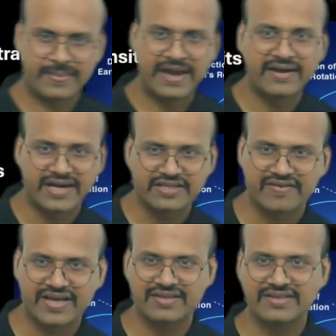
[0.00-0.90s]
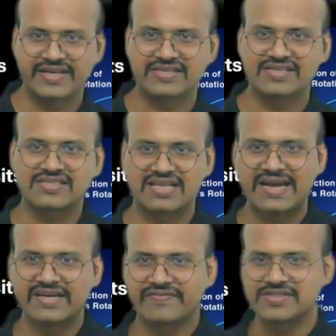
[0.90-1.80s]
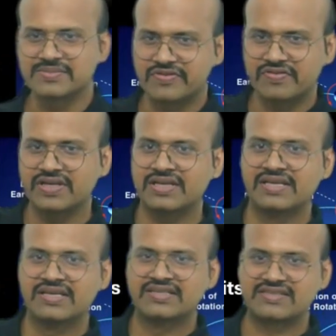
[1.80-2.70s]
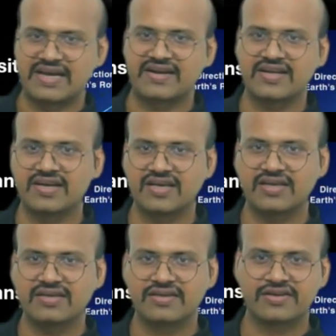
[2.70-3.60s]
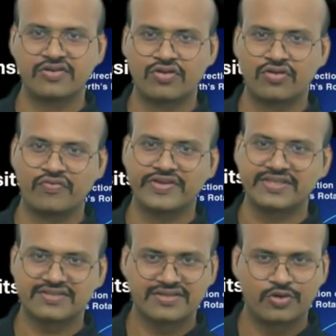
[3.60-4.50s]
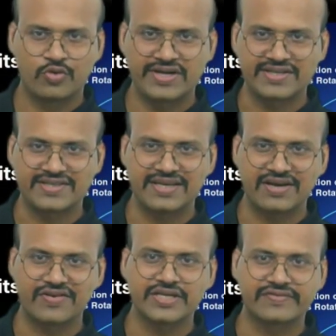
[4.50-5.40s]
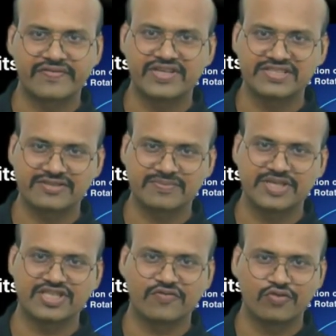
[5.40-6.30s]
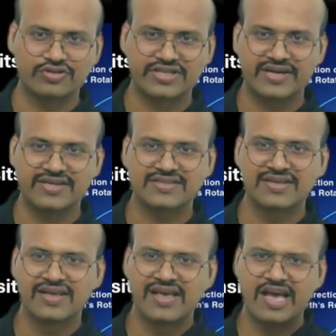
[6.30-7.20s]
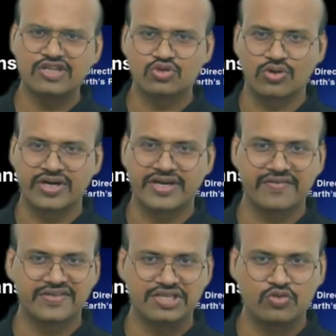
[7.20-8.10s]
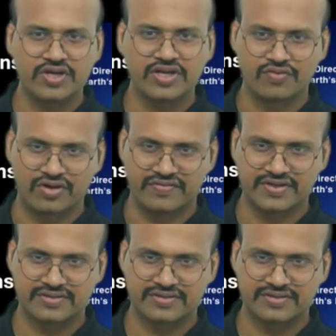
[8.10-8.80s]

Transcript: And that is why there is a slight difference between sidereal day, which is 23 hours, 56 minutes and 4 seconds, and solar day, which is 24 hours.